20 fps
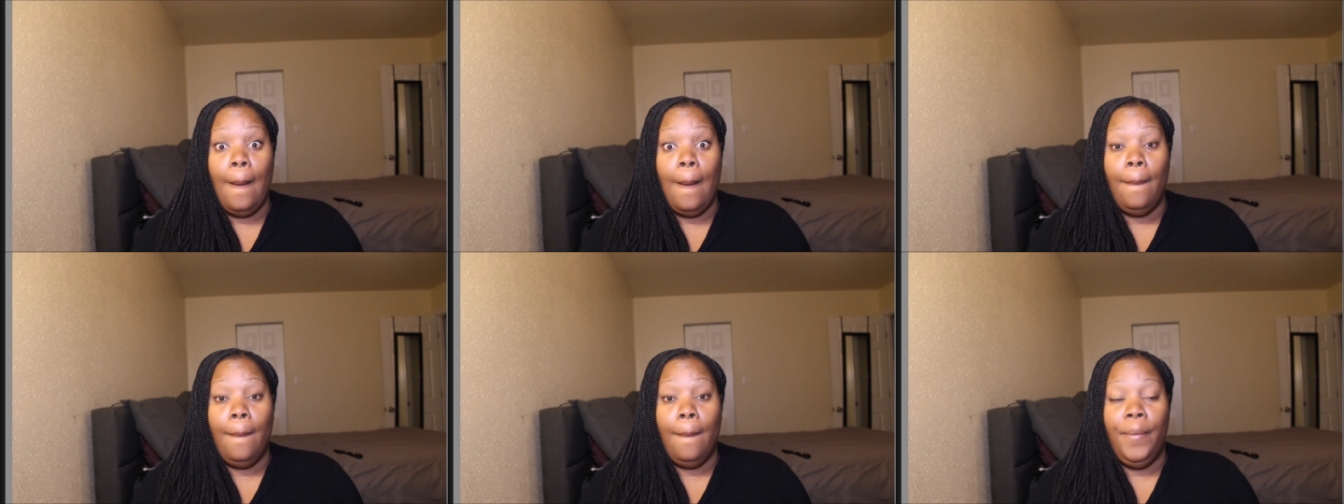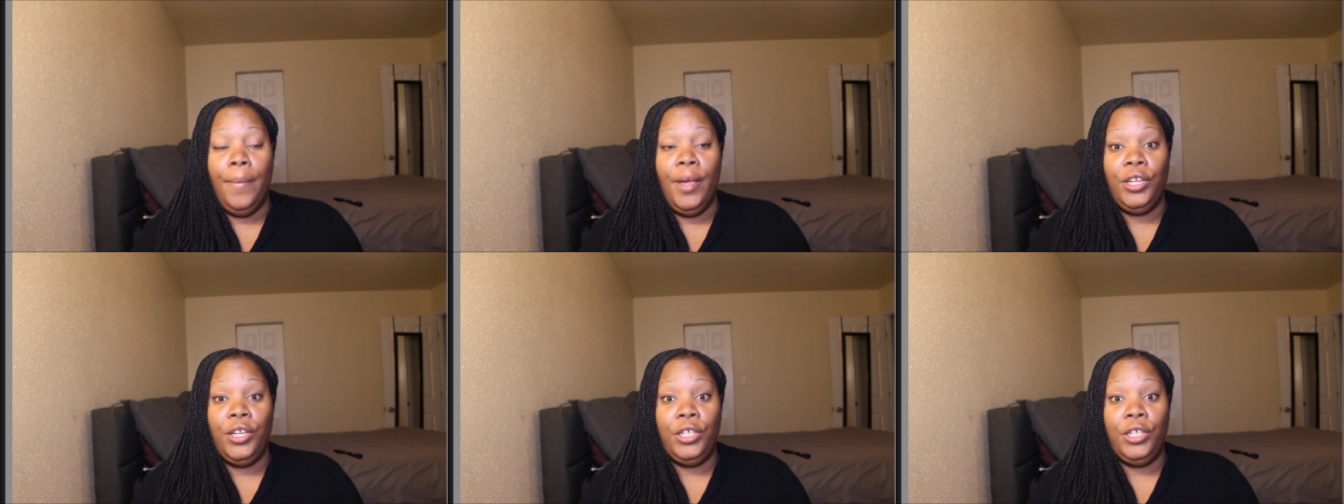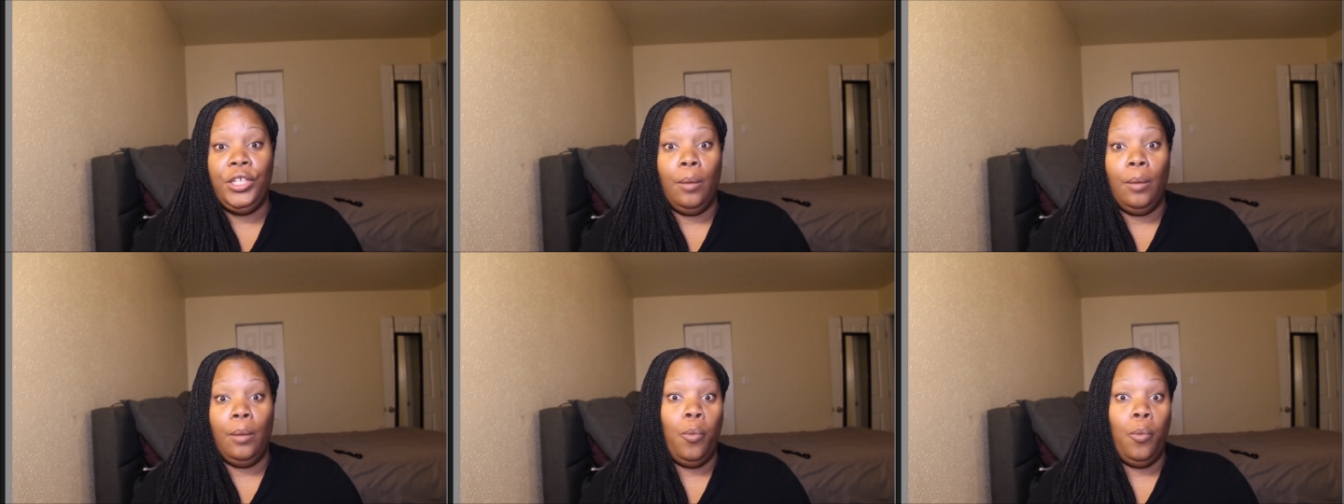
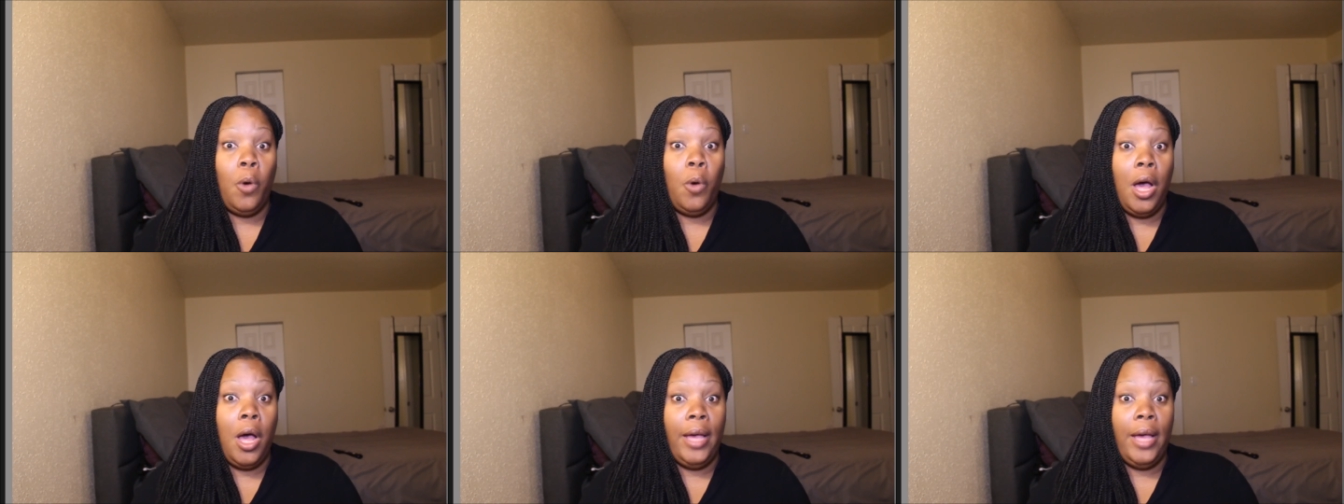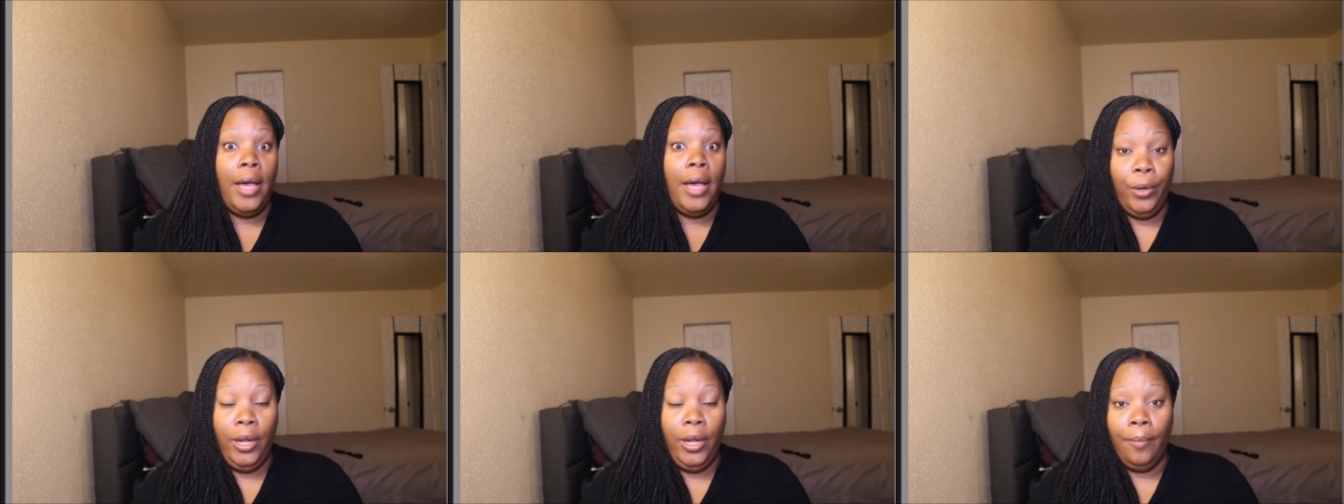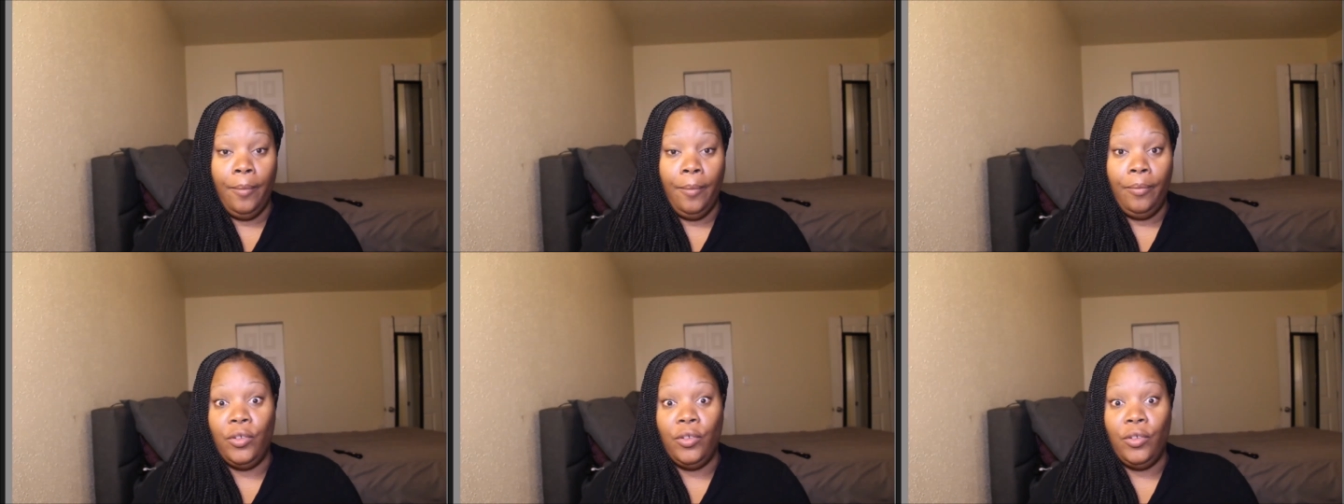Bishop was
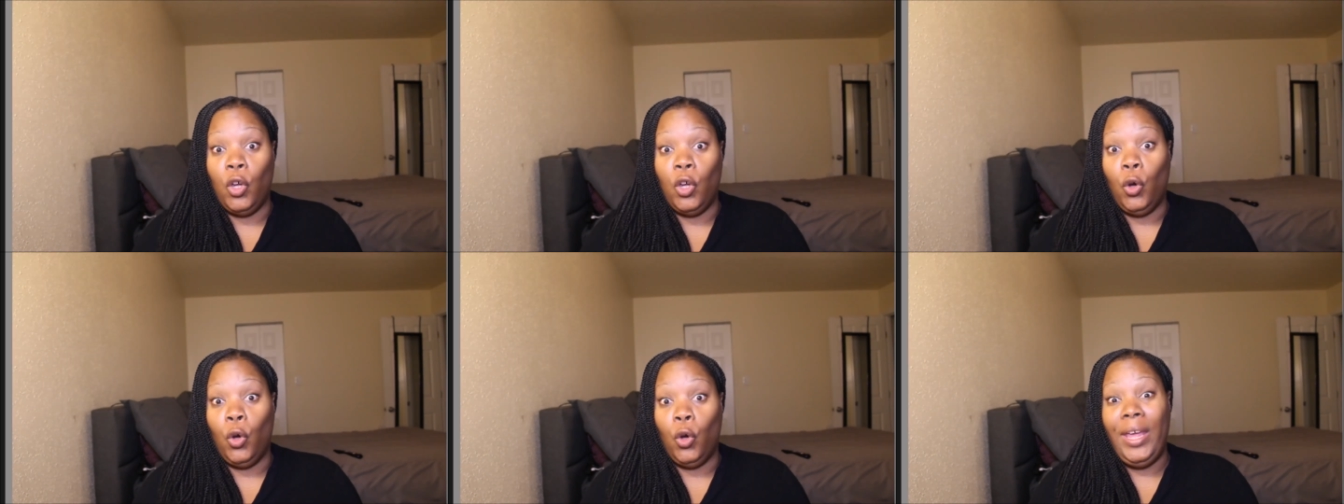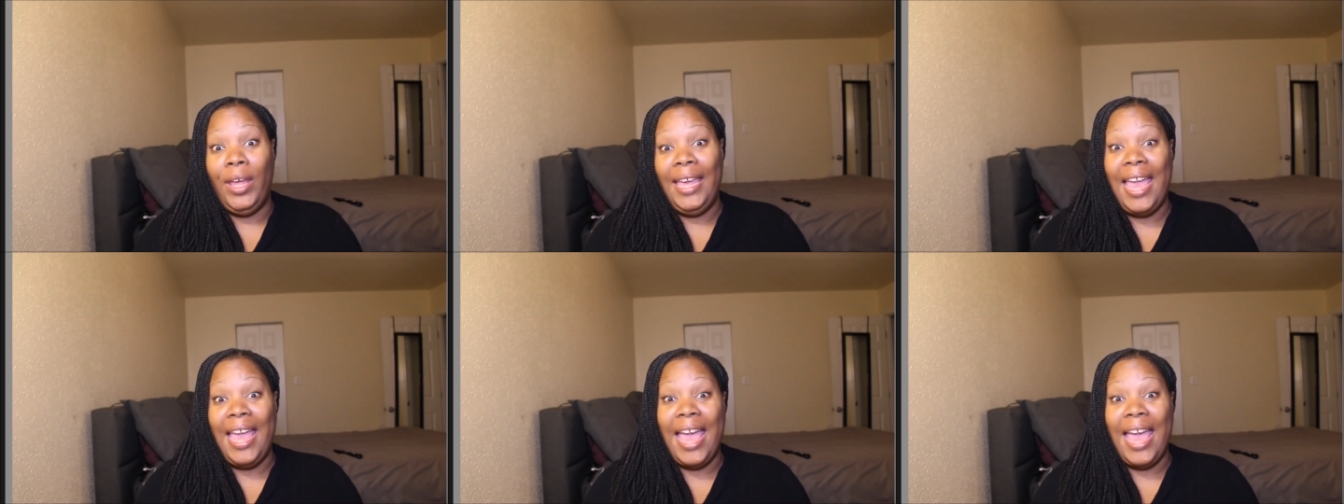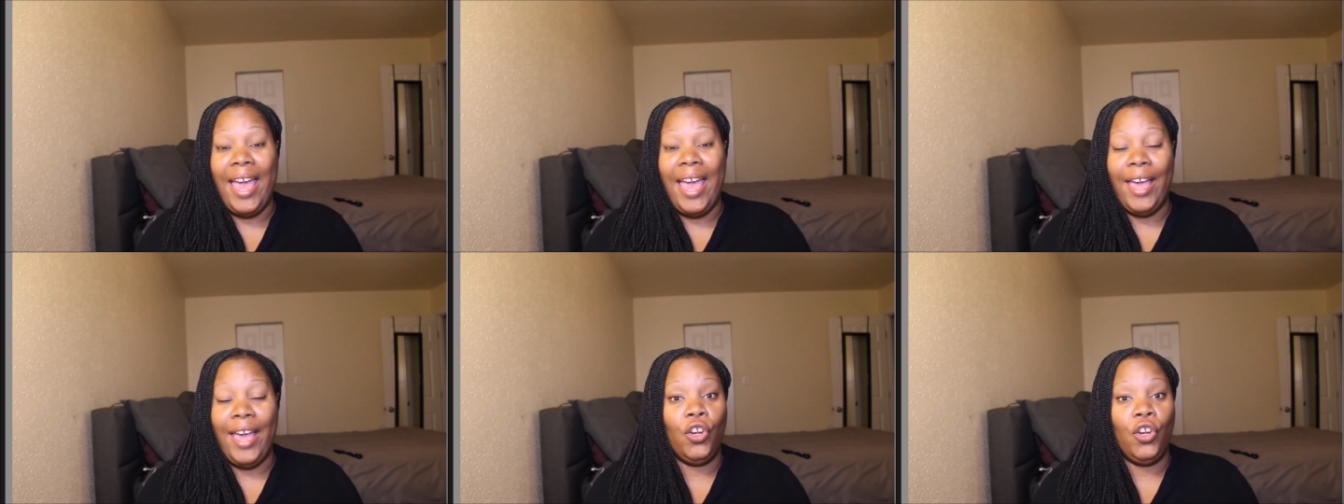preemptive, so he
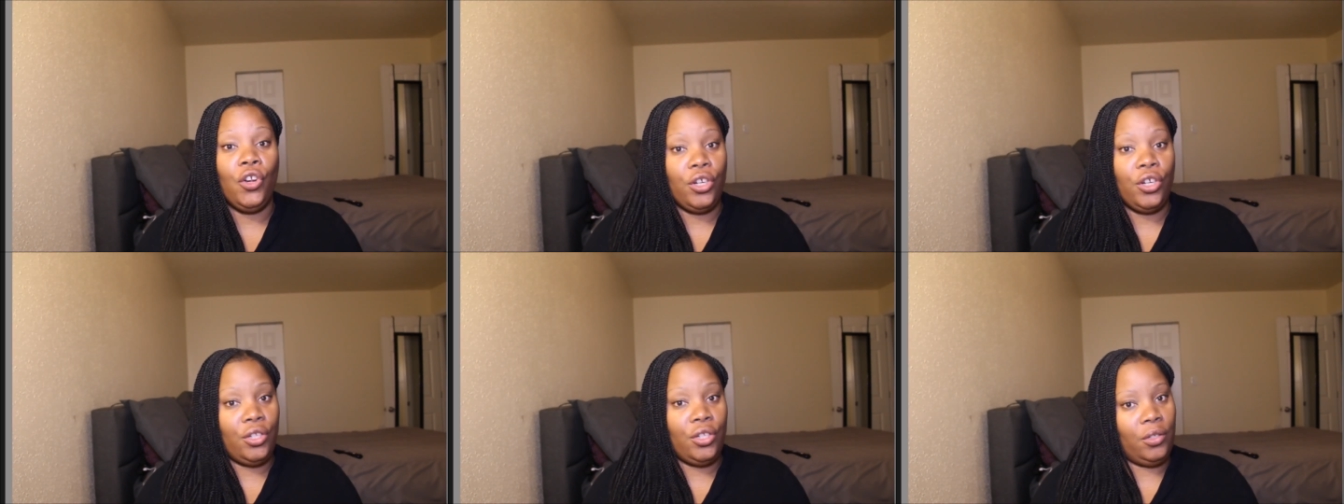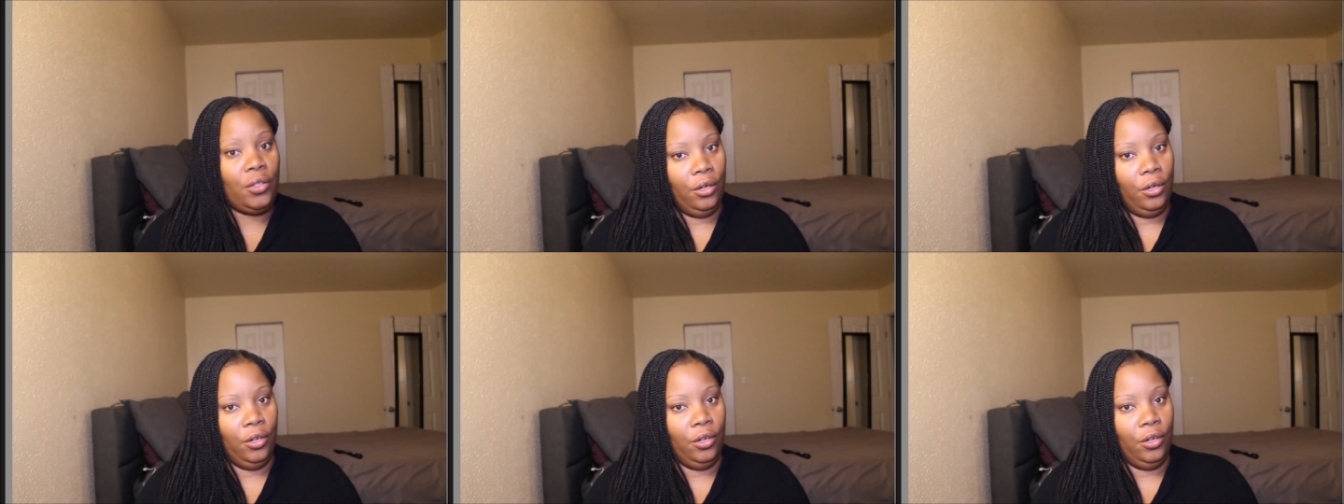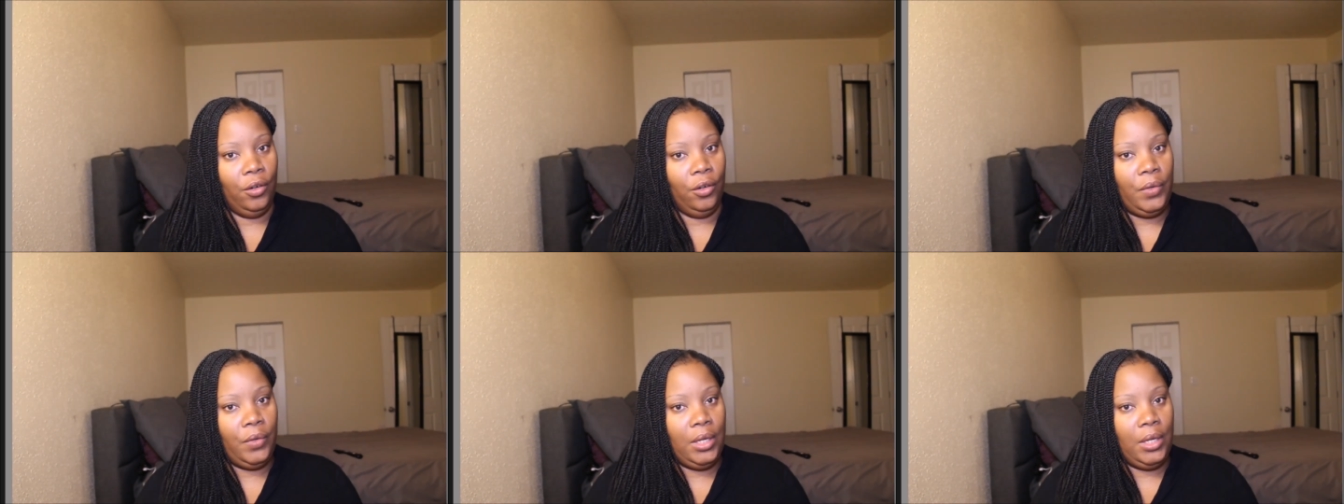had her
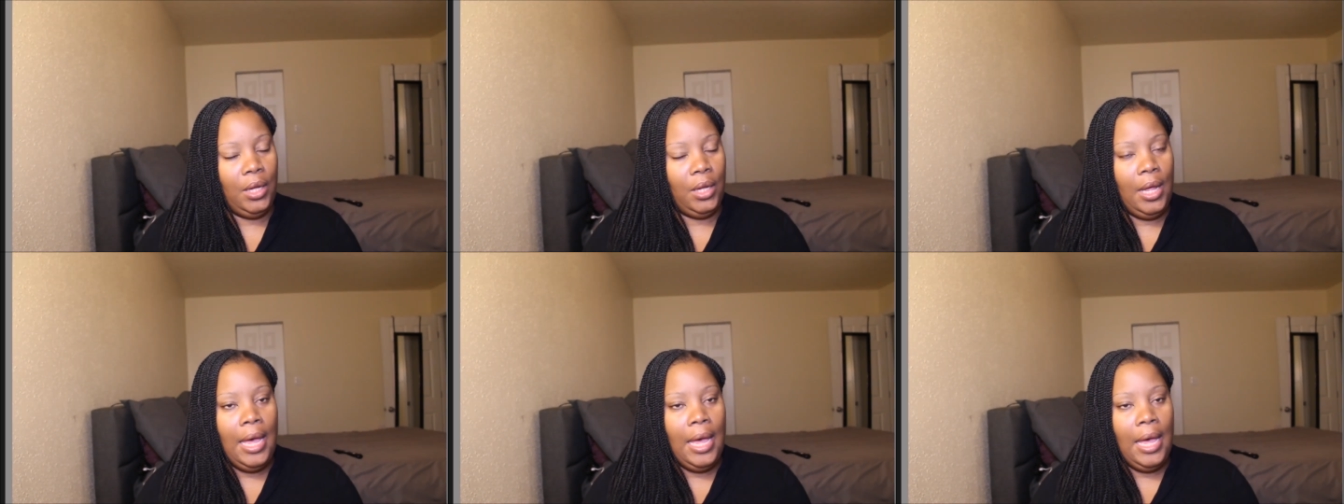served.